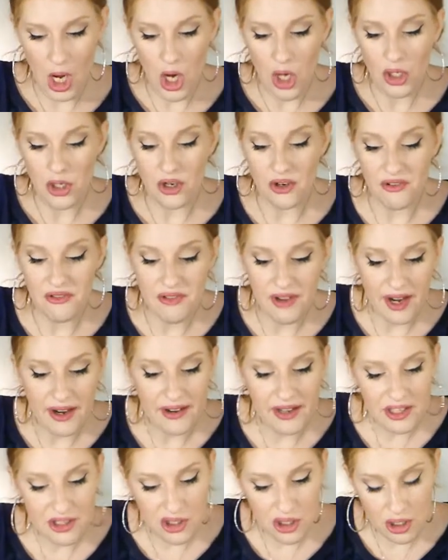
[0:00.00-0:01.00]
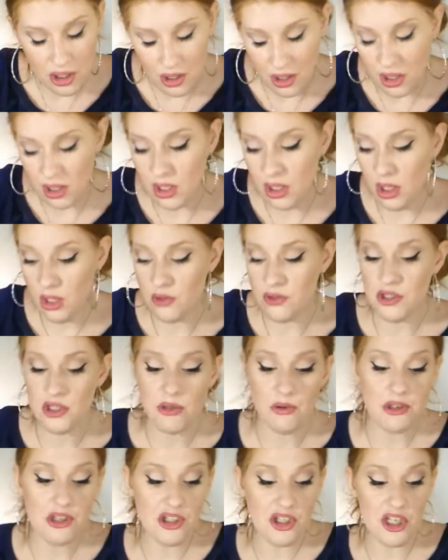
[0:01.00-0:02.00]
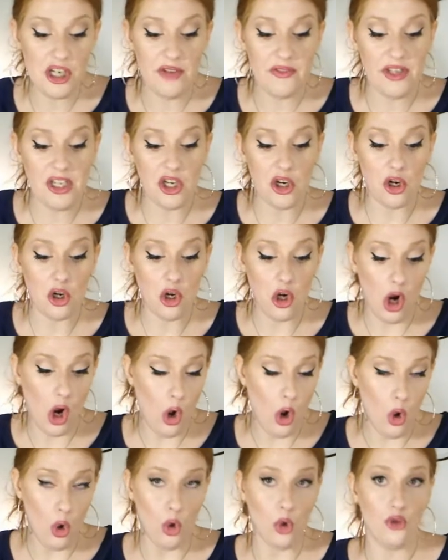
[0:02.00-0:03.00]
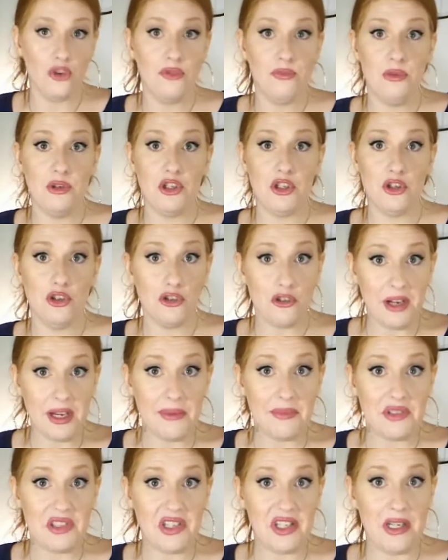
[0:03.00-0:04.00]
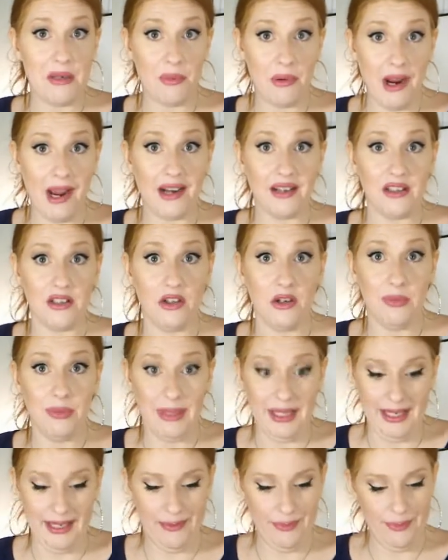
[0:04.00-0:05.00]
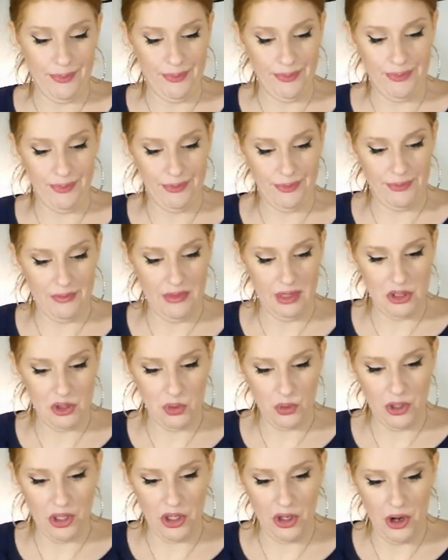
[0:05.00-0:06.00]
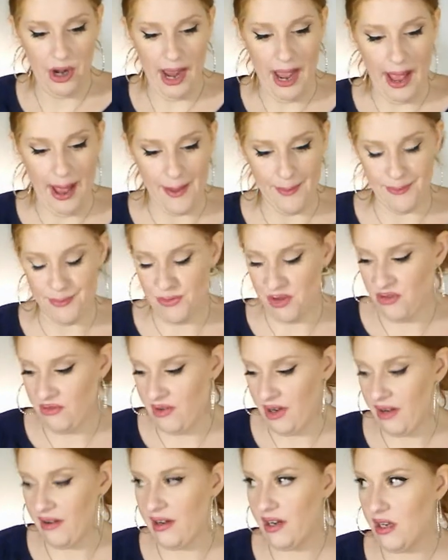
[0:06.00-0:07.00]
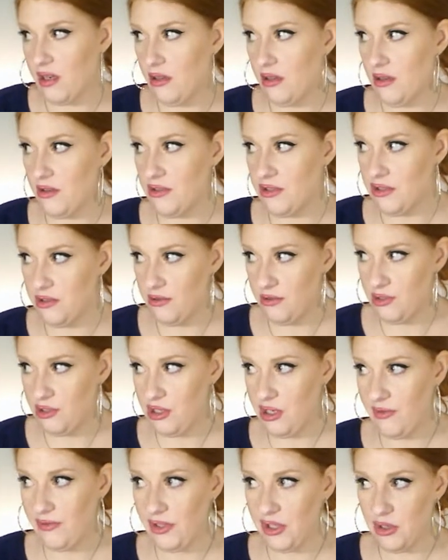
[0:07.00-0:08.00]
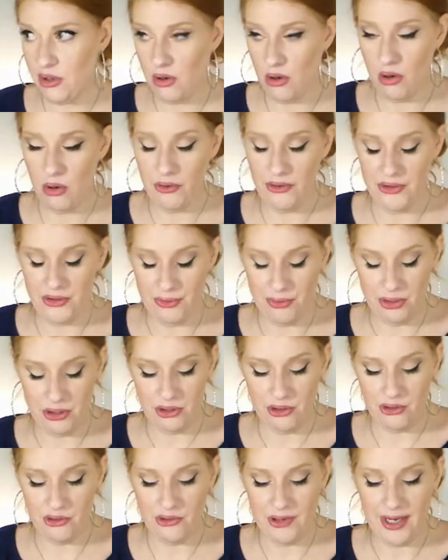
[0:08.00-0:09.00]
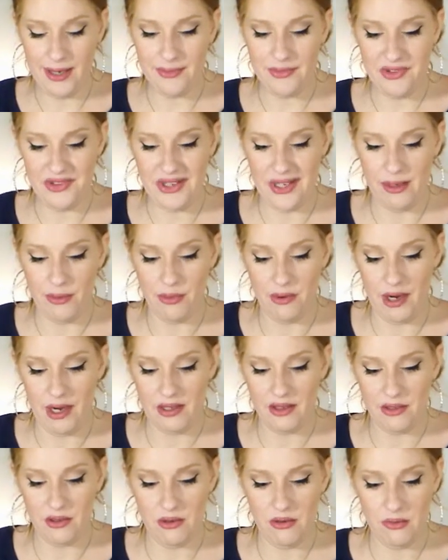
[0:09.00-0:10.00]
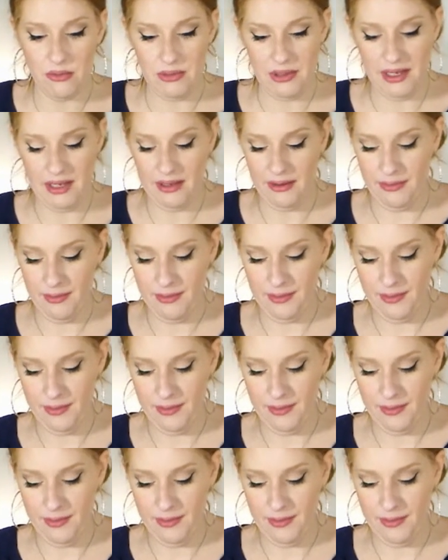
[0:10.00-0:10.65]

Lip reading: You're very close to achieving your goals, but your dreams need a practical plan. That's where you're at. You're very close to achieving your goals, but your dreams need a practical plan.